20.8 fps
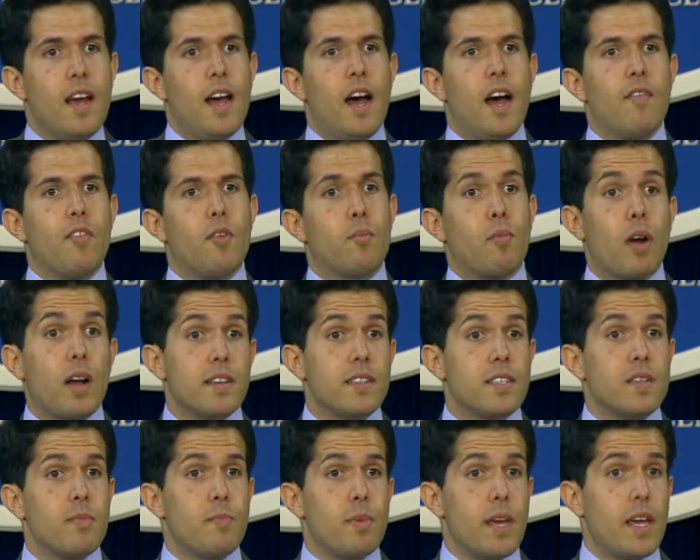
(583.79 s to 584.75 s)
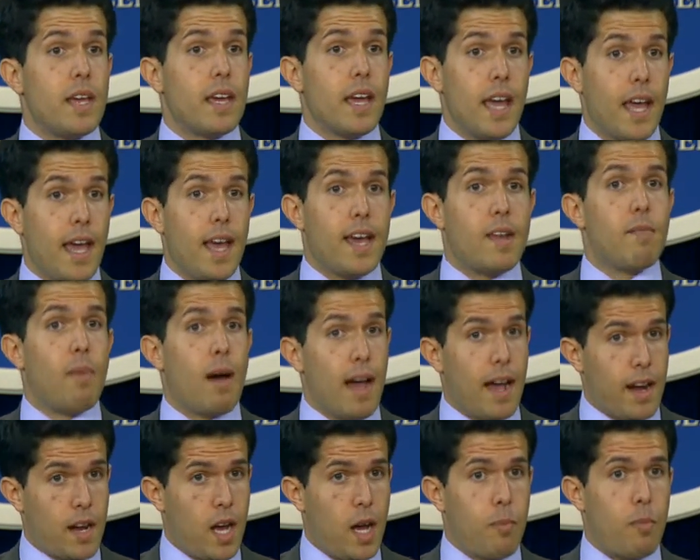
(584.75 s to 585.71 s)
of the president being ahead by
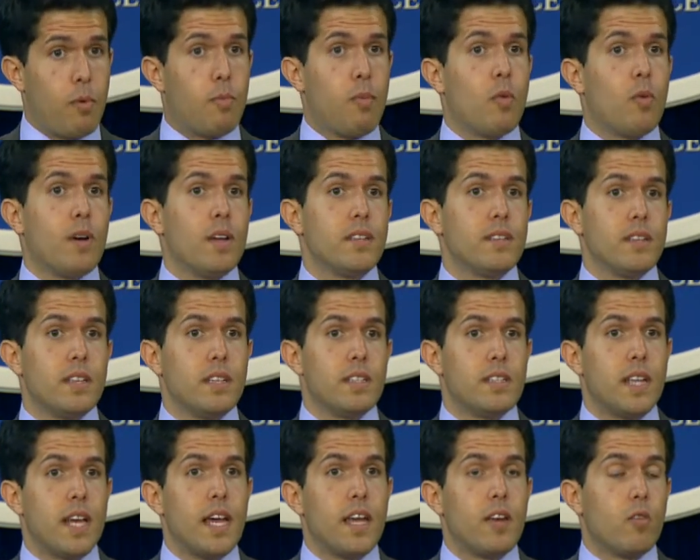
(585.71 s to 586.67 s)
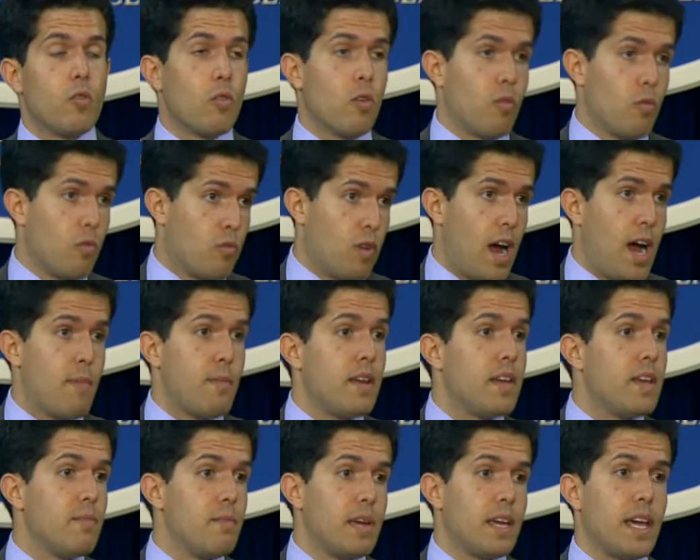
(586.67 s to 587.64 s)
a couple points in a state or
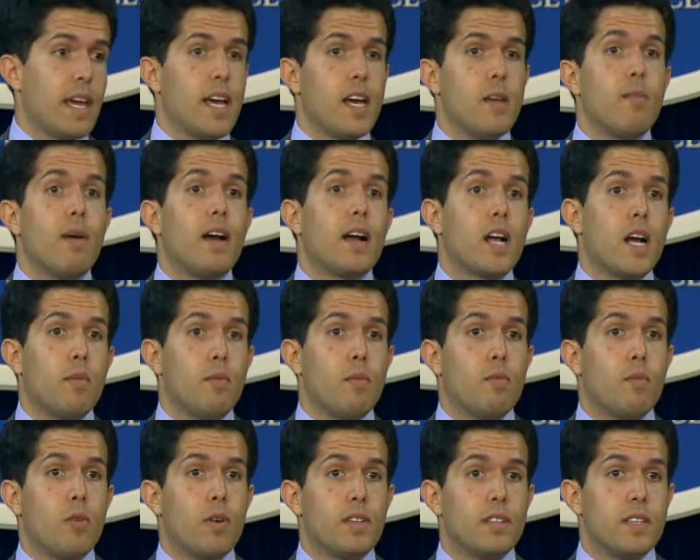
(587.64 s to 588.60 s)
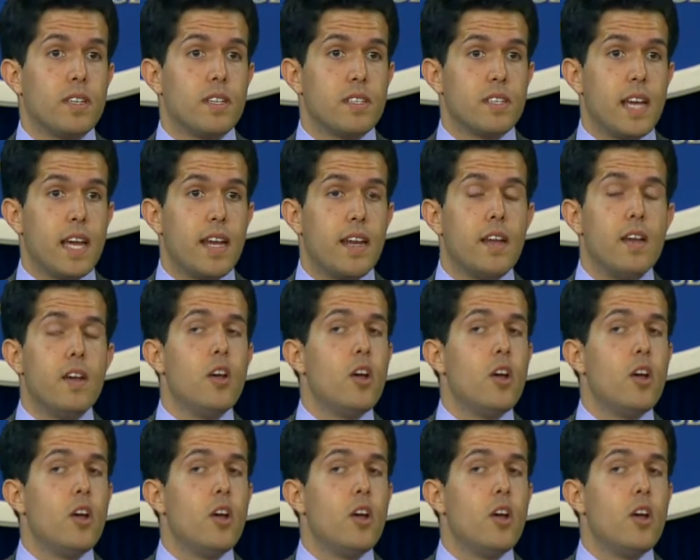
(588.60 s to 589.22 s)
Romney being ahead by a couple points in a state